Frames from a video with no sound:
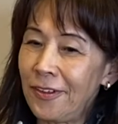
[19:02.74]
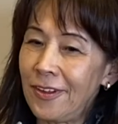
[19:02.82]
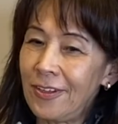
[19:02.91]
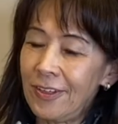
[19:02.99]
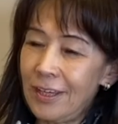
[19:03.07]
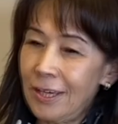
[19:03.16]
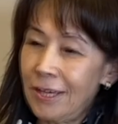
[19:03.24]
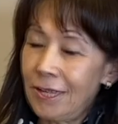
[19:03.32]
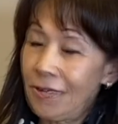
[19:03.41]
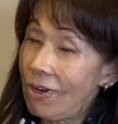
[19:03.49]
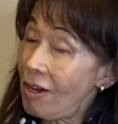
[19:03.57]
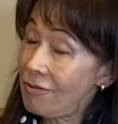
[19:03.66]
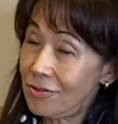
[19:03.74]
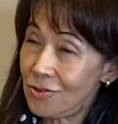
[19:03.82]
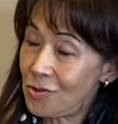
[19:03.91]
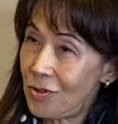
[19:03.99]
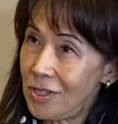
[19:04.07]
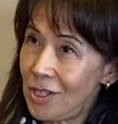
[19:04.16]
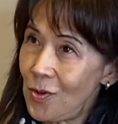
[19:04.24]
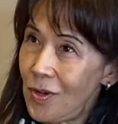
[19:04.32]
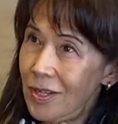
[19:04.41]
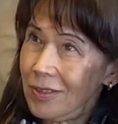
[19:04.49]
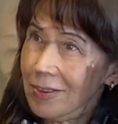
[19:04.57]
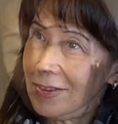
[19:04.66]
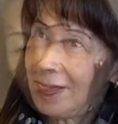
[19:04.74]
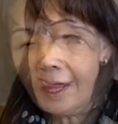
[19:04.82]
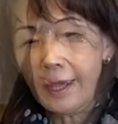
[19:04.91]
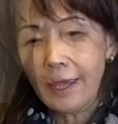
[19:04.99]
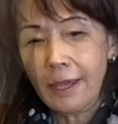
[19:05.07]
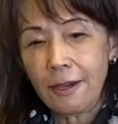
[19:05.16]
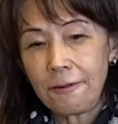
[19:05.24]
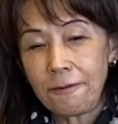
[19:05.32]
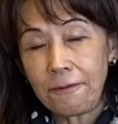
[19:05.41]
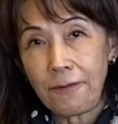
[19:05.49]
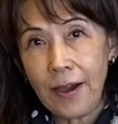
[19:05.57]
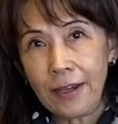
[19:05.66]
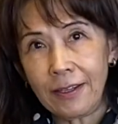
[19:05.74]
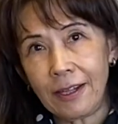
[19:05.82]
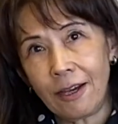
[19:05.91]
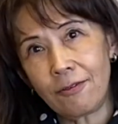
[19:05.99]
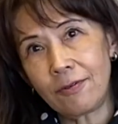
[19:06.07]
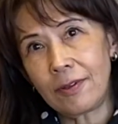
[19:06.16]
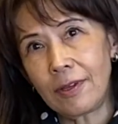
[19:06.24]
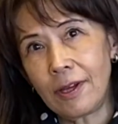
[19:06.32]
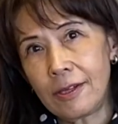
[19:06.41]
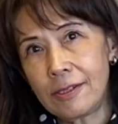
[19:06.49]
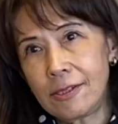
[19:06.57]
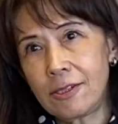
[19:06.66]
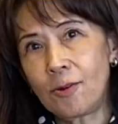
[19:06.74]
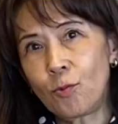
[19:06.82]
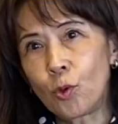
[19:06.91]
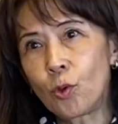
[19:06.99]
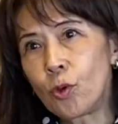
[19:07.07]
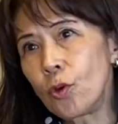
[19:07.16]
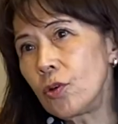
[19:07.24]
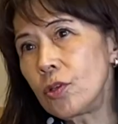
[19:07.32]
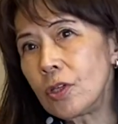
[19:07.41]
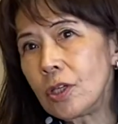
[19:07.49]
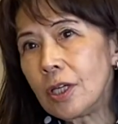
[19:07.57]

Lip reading: the Craft 21. Find out some good